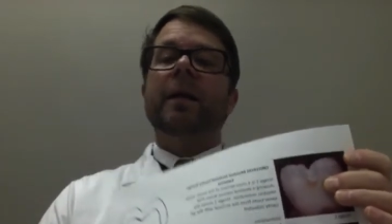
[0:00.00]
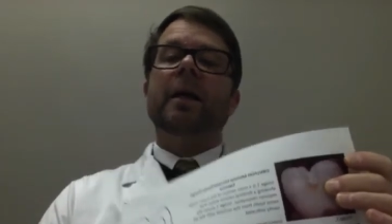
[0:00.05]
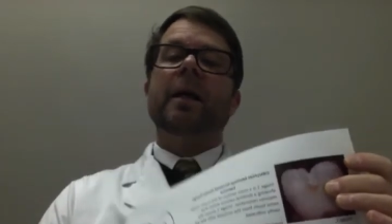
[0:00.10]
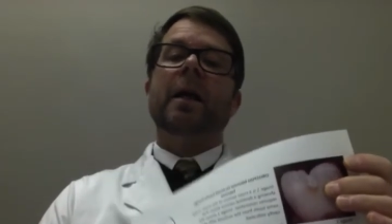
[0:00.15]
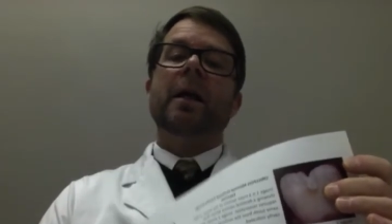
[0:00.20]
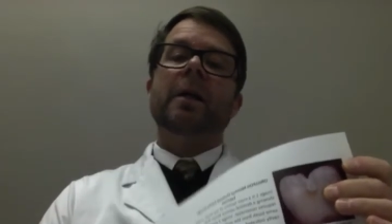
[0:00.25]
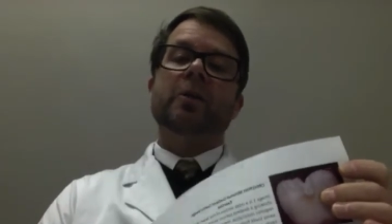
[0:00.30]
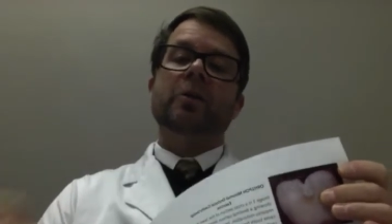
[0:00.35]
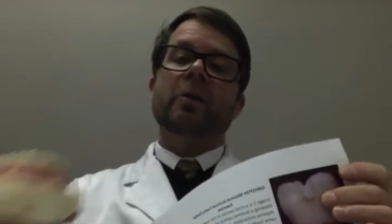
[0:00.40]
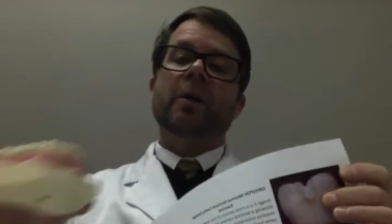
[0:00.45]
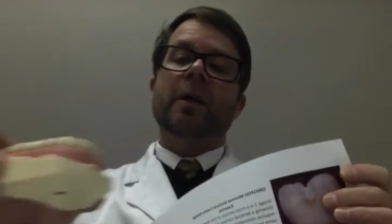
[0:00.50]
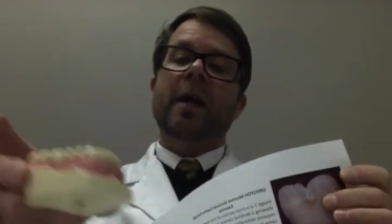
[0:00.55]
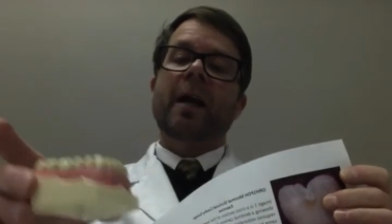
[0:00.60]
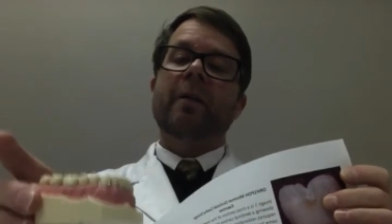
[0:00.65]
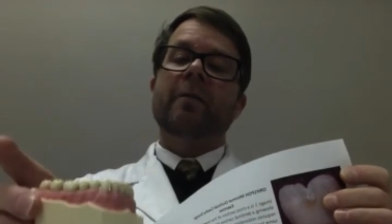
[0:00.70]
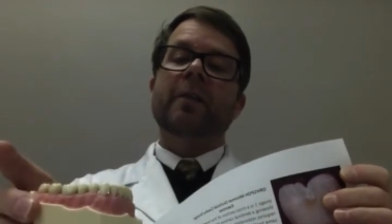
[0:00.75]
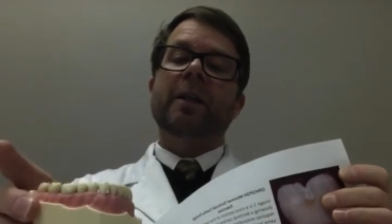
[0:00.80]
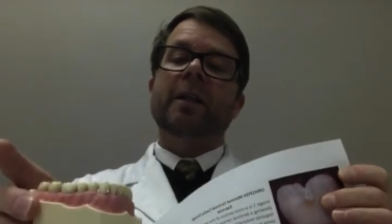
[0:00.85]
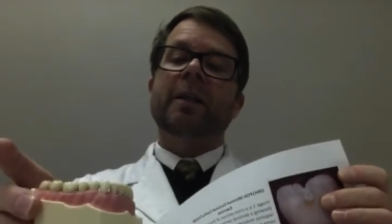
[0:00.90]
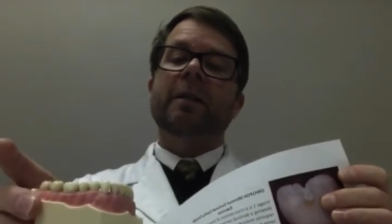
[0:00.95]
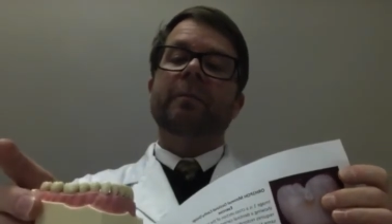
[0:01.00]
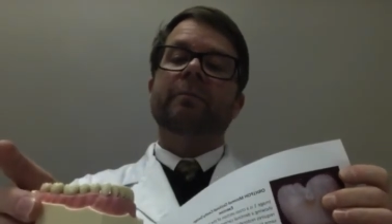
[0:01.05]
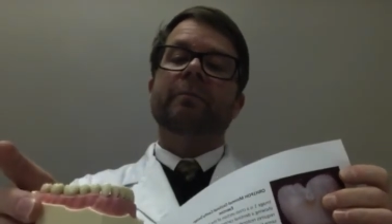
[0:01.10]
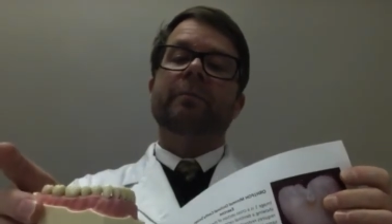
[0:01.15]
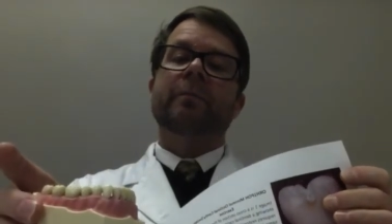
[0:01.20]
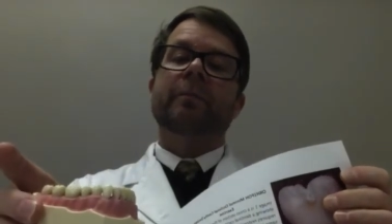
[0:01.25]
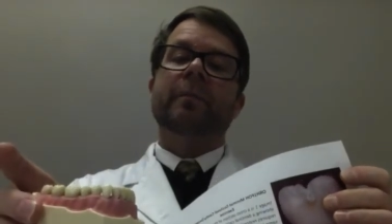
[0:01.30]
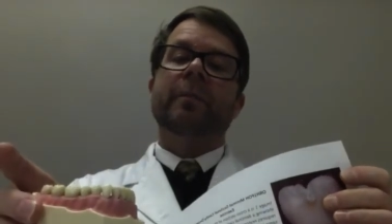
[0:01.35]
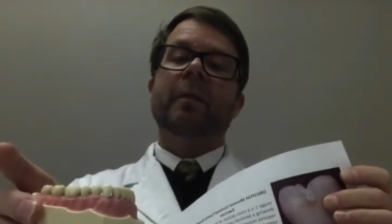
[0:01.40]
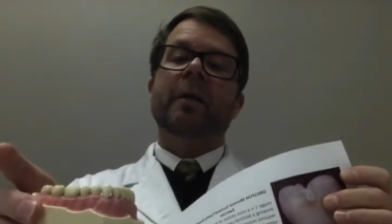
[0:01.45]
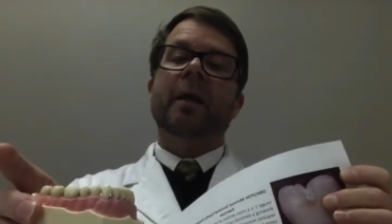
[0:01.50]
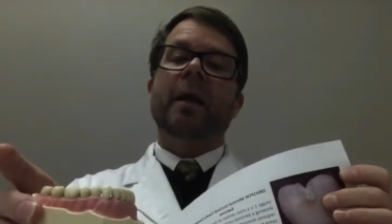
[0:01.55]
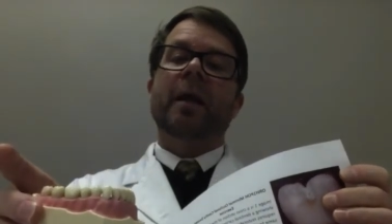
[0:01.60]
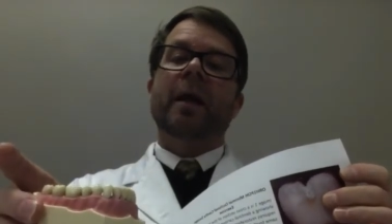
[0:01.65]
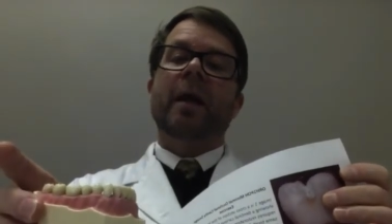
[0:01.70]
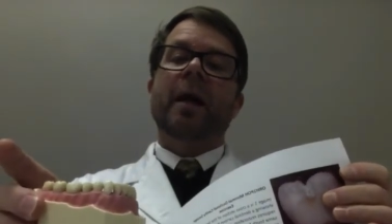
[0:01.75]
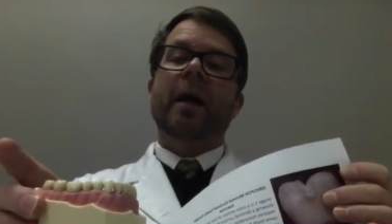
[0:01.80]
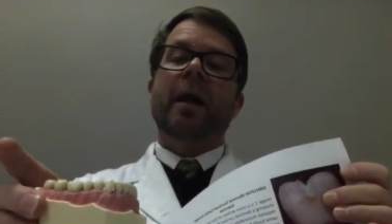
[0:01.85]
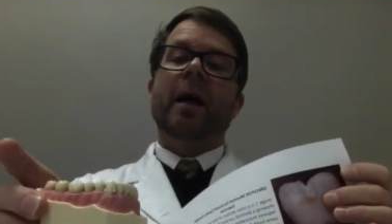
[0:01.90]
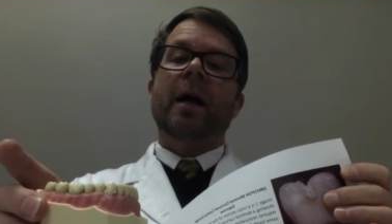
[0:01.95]
cut your cavity
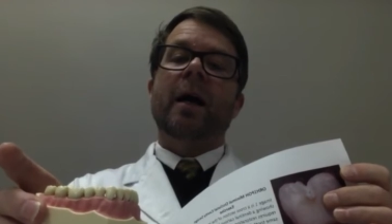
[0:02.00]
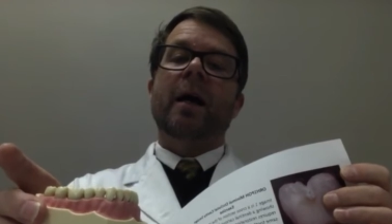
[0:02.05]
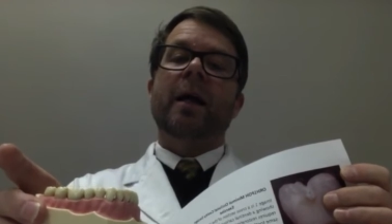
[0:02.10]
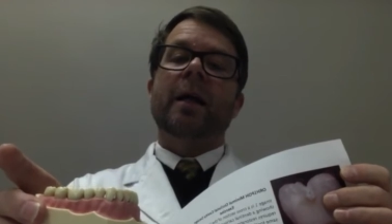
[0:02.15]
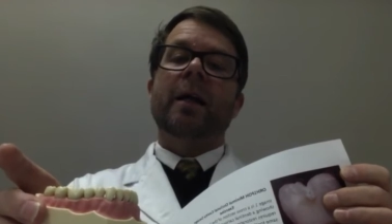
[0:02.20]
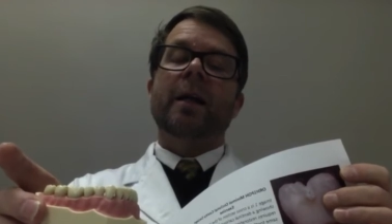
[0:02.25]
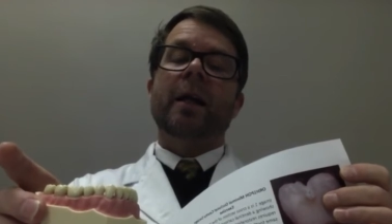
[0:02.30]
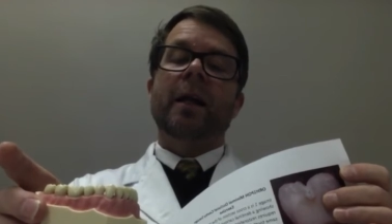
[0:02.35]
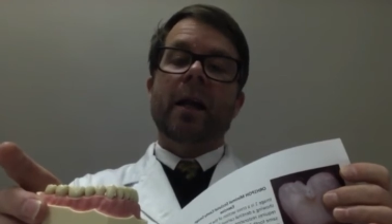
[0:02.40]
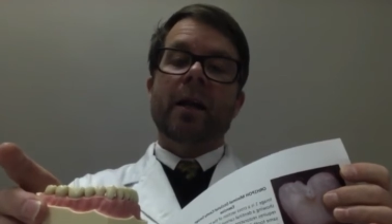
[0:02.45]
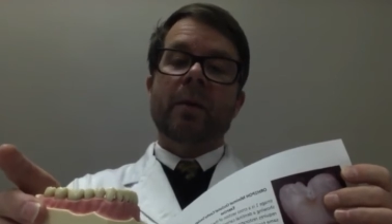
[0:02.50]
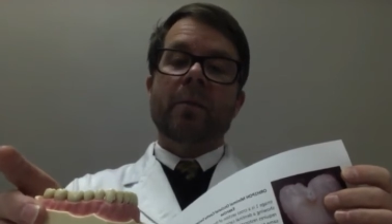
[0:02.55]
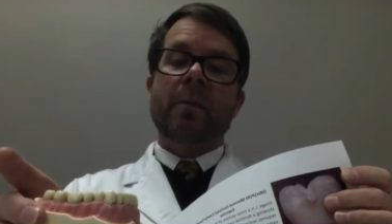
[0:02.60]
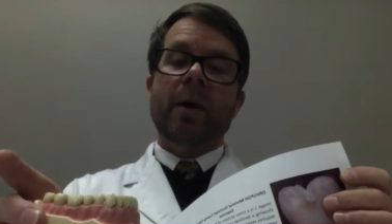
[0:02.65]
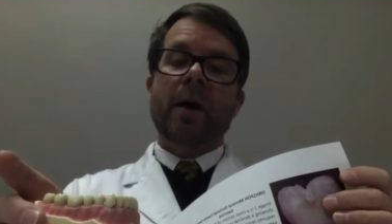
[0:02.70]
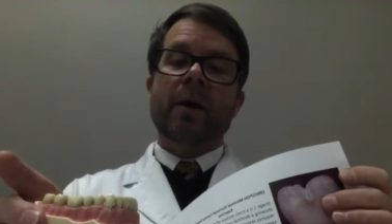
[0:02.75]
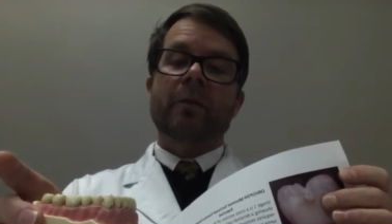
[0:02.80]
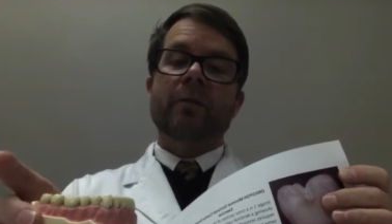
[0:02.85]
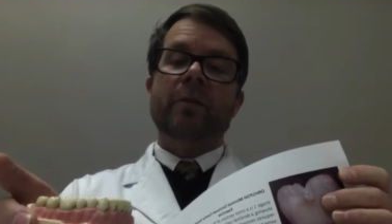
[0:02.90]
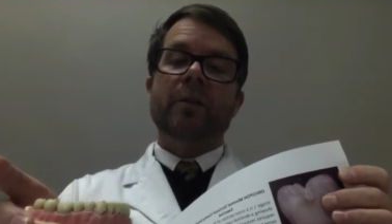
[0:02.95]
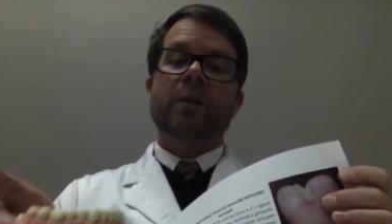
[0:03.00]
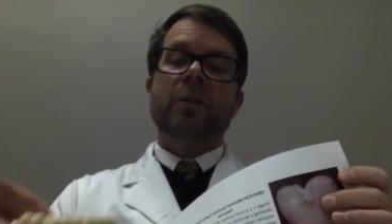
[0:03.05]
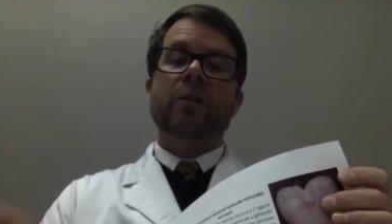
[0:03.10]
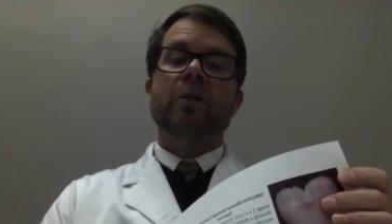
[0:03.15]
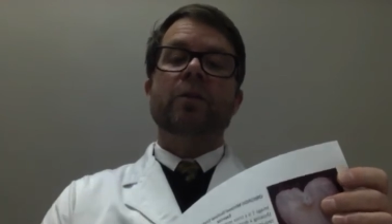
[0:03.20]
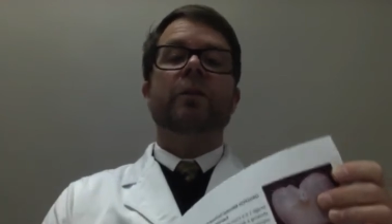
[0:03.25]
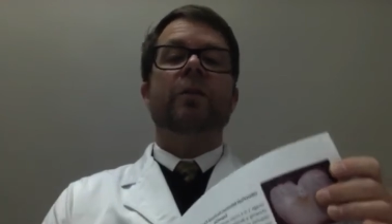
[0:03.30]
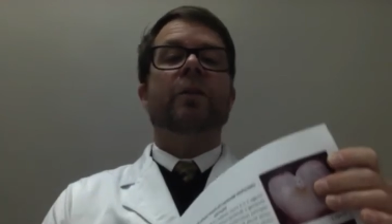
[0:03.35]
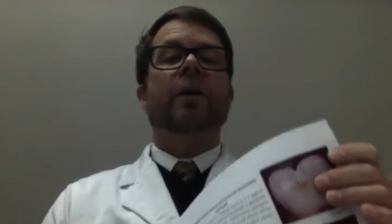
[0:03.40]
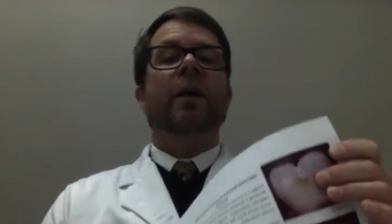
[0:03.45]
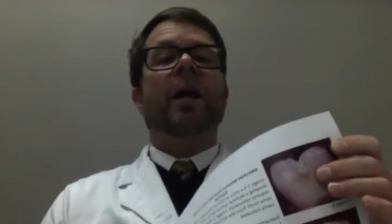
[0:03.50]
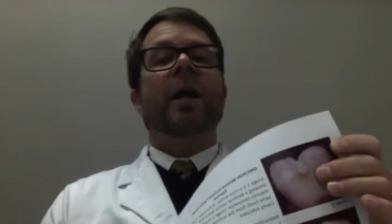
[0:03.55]
in another part of the tooth